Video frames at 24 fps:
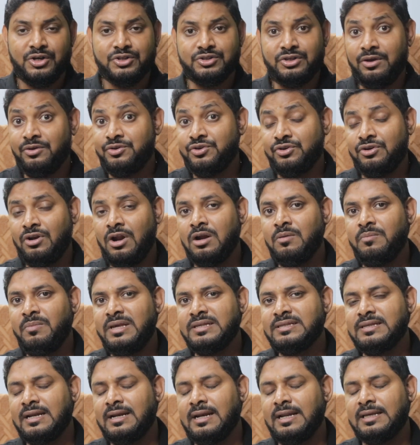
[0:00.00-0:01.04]
So you should not
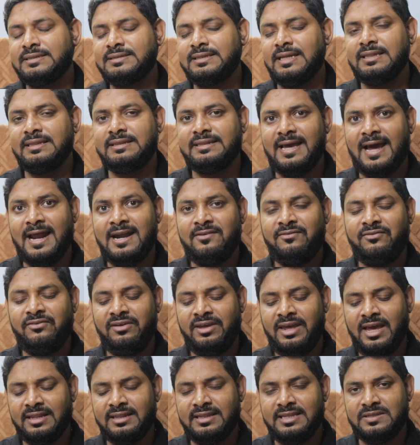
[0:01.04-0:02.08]
misunderstand that
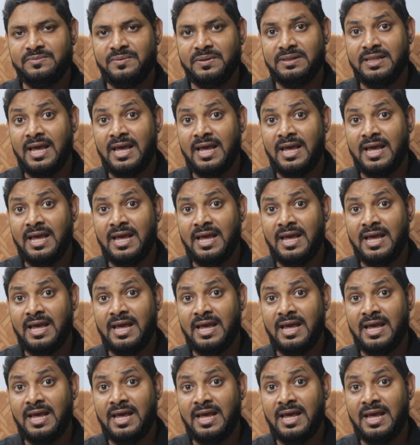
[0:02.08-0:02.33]
V and this V.